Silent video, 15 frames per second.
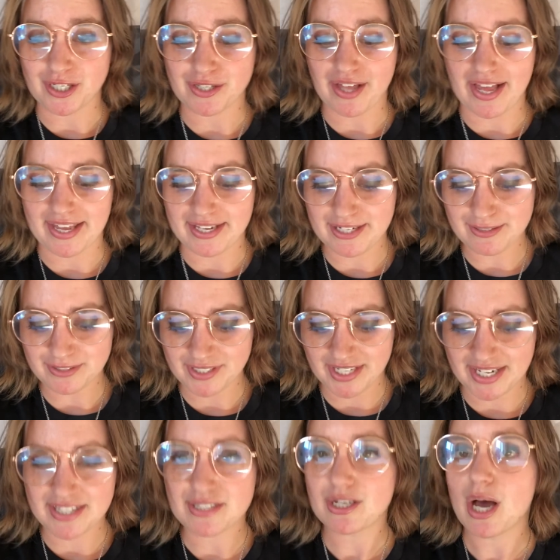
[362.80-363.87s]
like. And usually it
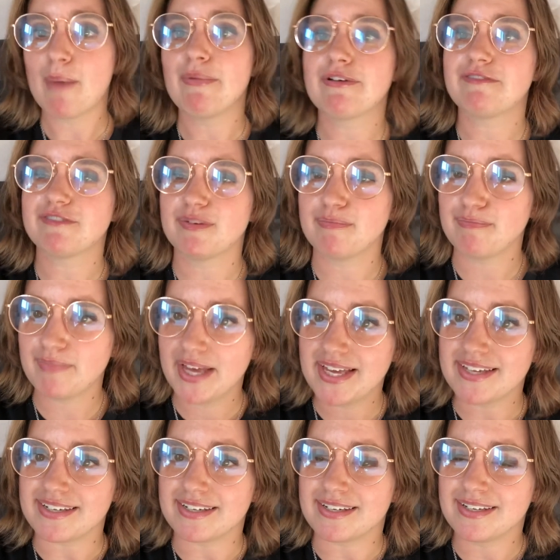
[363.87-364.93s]
is coming from
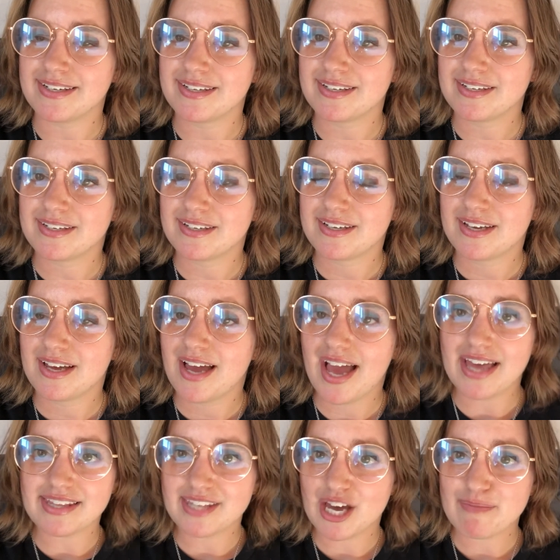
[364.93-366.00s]
men.
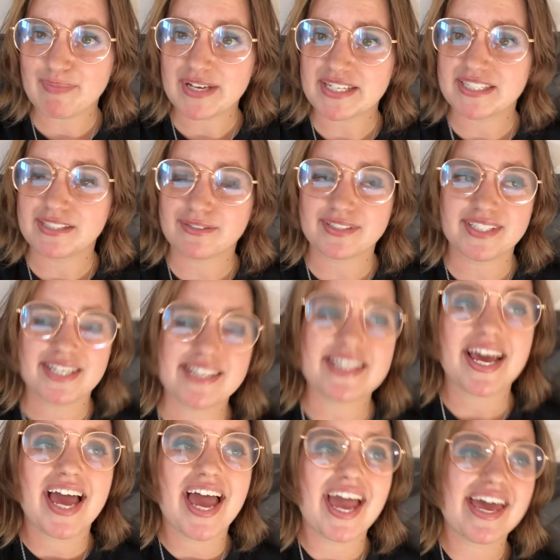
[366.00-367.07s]
And that makes no sense.
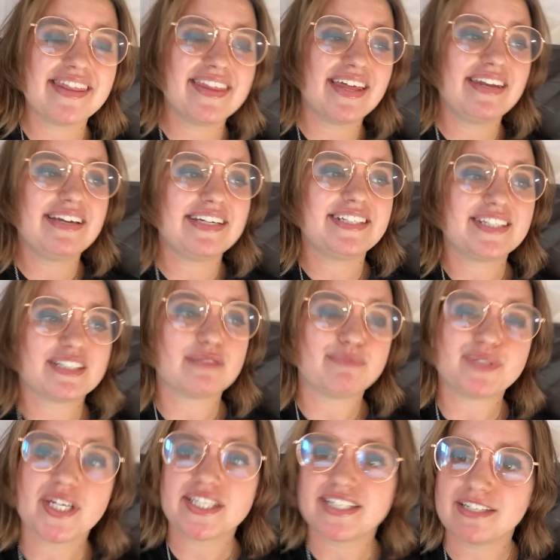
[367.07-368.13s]
And then it just
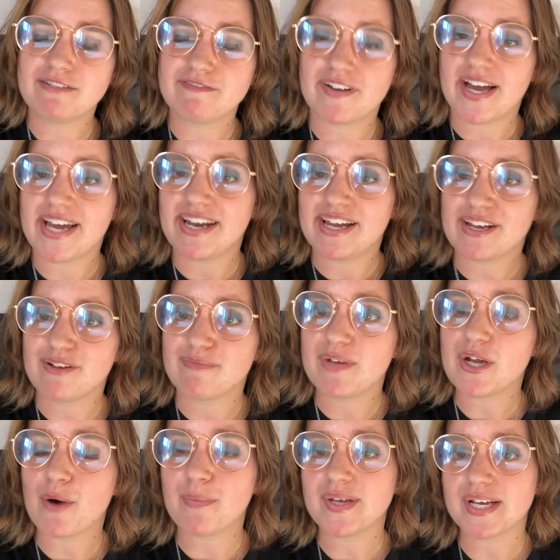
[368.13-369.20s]
breeds infighting,
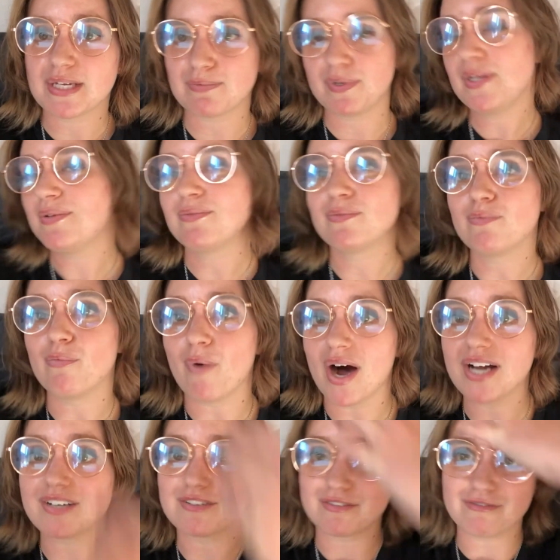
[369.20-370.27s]
because we
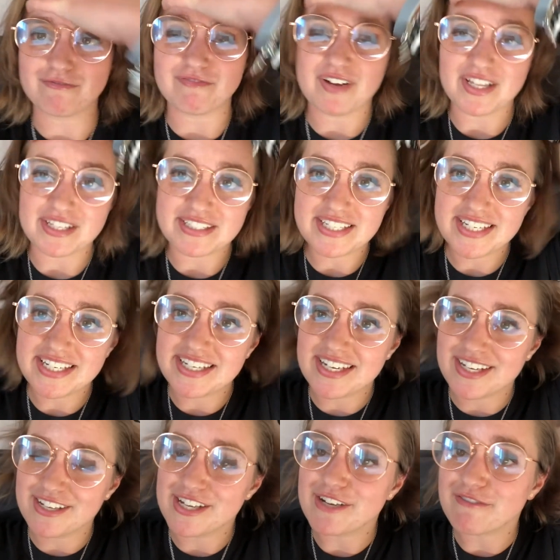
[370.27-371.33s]
want
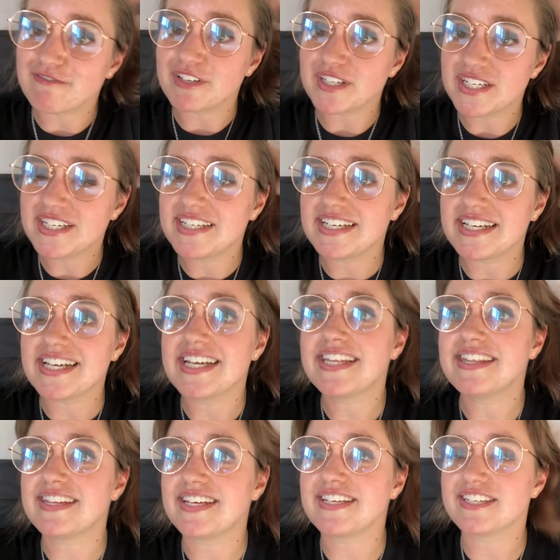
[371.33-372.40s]
validity in
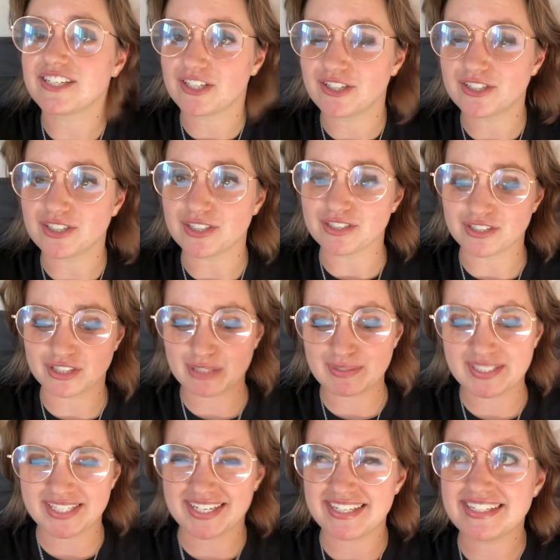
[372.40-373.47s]
these circles. And so we
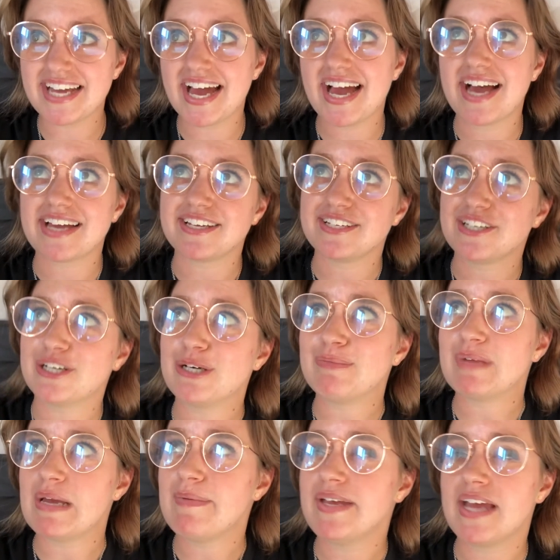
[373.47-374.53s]
say, yeah,
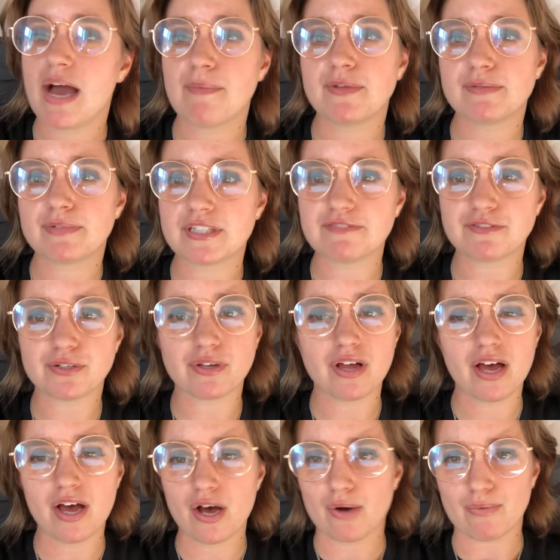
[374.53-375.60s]
maybe Captain Marvel
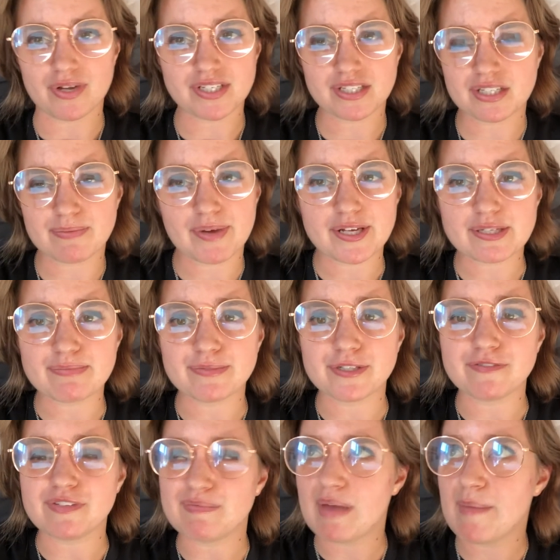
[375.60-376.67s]
wasn't the best
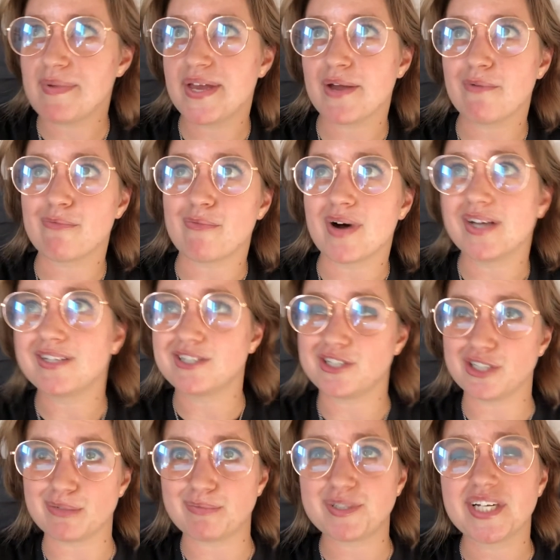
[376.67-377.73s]
movie. Maybe it was
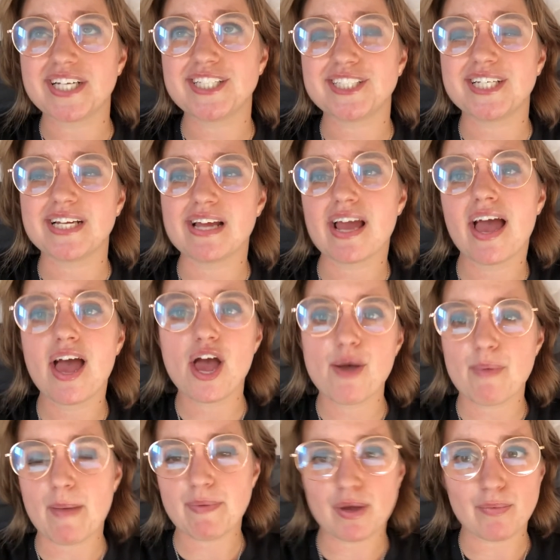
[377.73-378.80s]
too preachy.
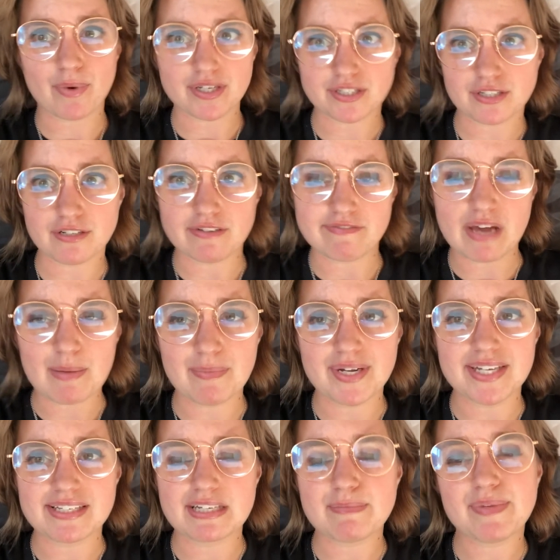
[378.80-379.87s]
Maybe it was too
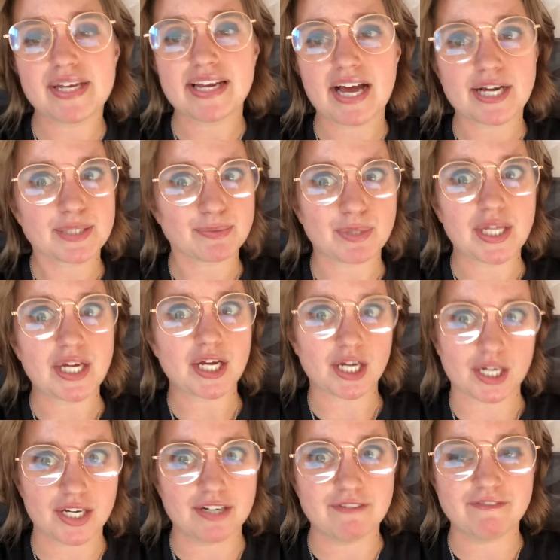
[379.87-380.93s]
feminist to be an actually
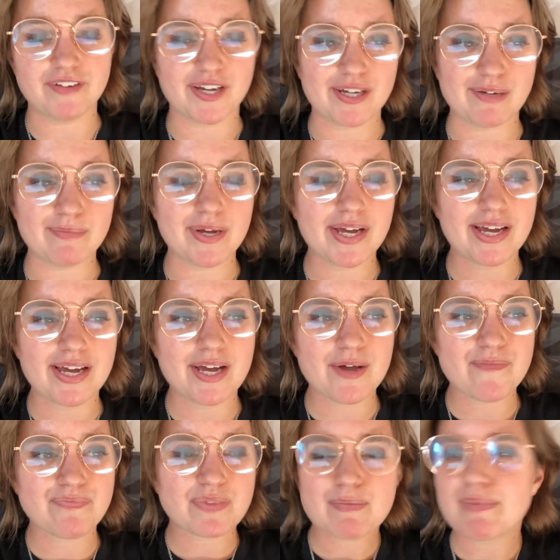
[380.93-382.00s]
good film.
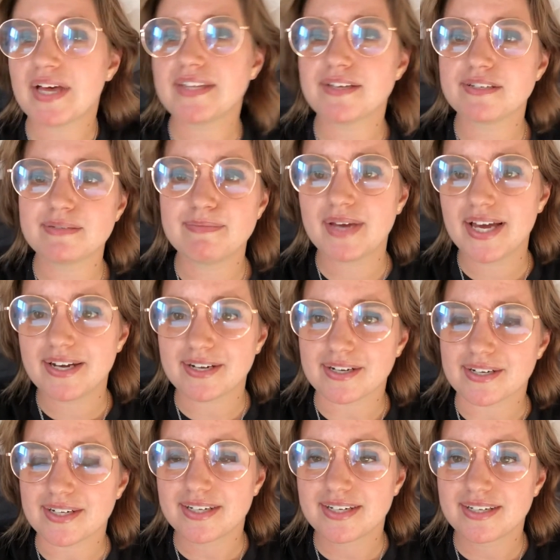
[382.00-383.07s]
That doesn't
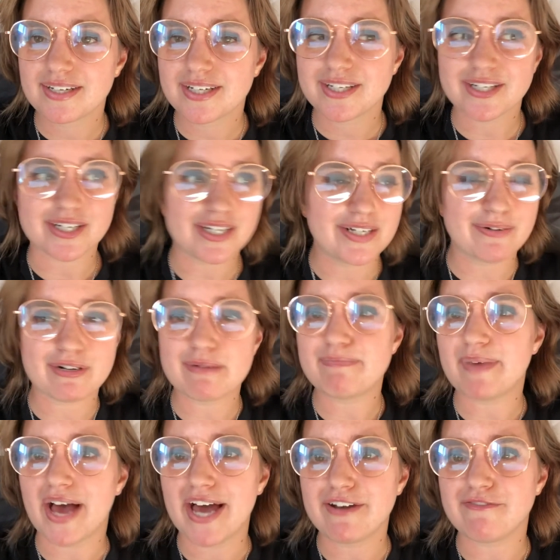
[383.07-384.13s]
matter. Good or
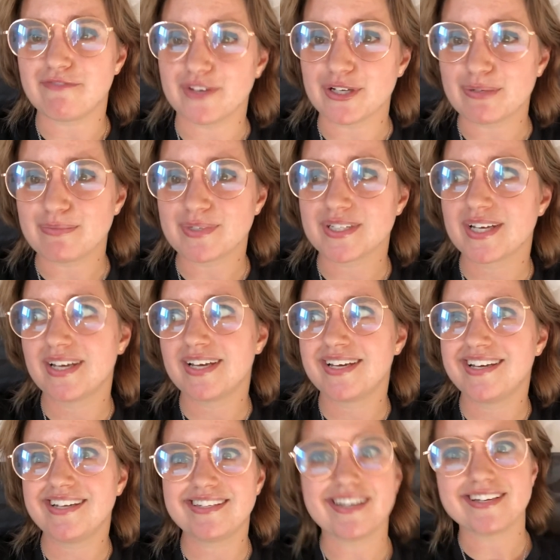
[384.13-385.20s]
bad films
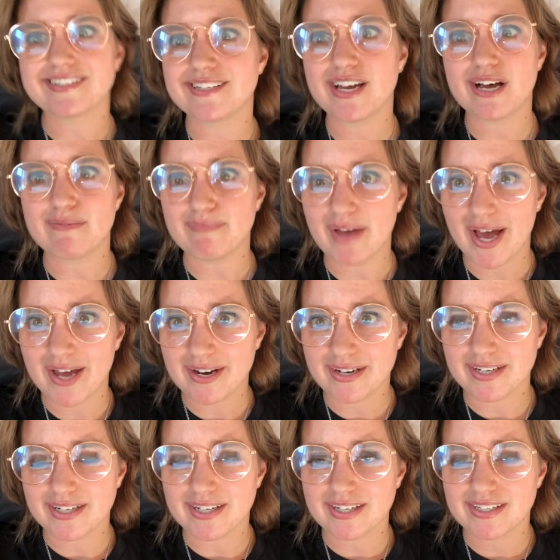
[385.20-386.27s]
does not
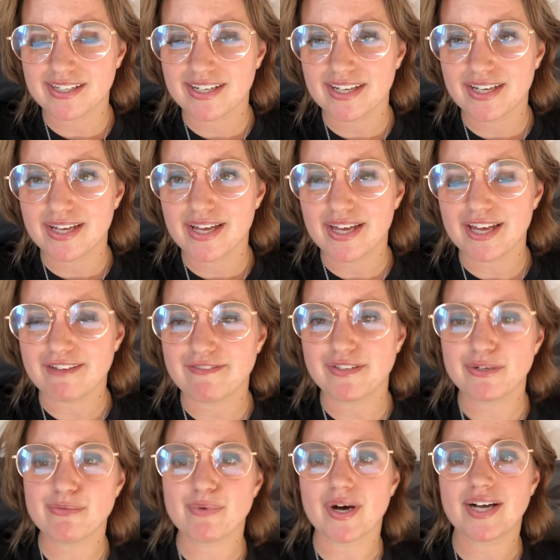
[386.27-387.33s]
matter. If you
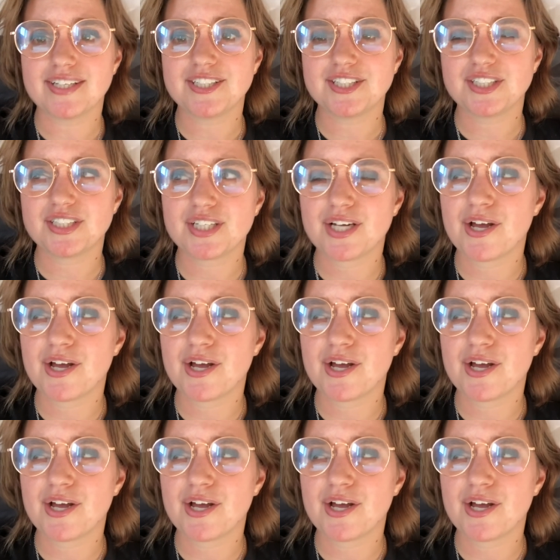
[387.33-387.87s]
watch